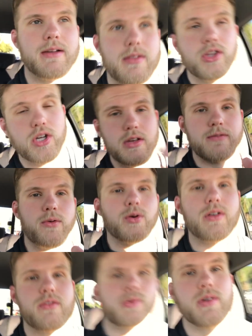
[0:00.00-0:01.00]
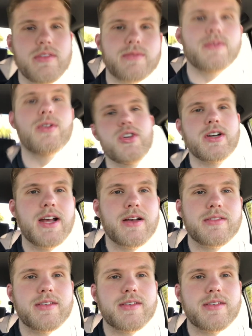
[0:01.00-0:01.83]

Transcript: like looking forward towards the future now.